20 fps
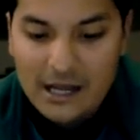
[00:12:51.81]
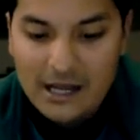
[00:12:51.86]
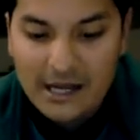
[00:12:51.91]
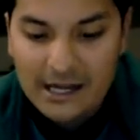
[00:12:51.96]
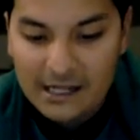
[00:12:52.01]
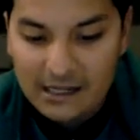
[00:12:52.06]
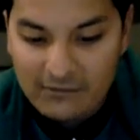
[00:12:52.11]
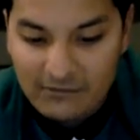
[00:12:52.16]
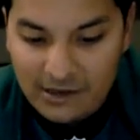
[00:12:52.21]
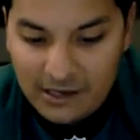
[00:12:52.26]

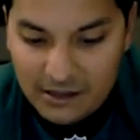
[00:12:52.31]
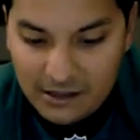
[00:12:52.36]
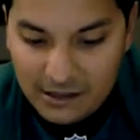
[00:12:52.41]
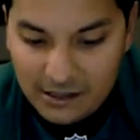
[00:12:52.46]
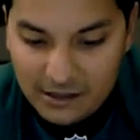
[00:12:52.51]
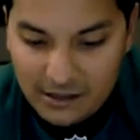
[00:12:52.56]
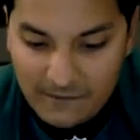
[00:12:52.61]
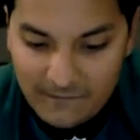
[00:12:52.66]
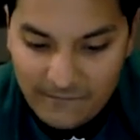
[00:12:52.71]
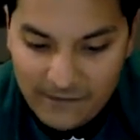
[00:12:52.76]
Andy Reid
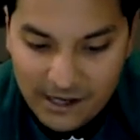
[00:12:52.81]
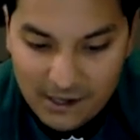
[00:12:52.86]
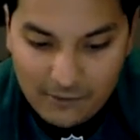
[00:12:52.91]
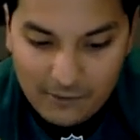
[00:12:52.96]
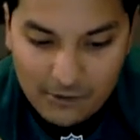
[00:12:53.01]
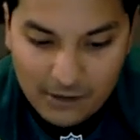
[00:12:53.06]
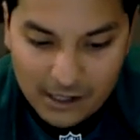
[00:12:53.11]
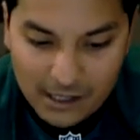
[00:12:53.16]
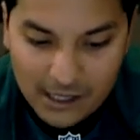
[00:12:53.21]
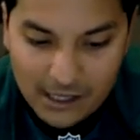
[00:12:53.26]
said that
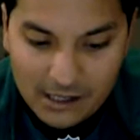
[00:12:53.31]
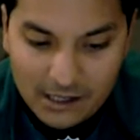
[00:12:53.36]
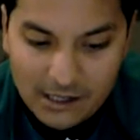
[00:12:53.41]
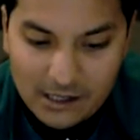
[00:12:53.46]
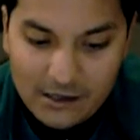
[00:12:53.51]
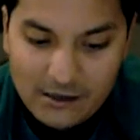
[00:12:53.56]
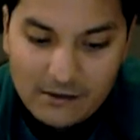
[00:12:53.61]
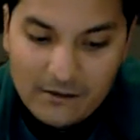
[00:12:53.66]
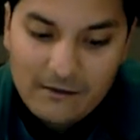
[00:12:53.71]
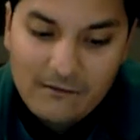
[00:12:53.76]
Vick will get
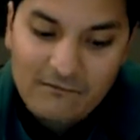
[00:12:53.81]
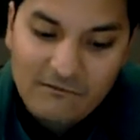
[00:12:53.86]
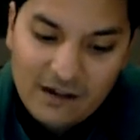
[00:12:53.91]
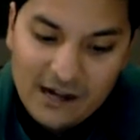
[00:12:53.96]
it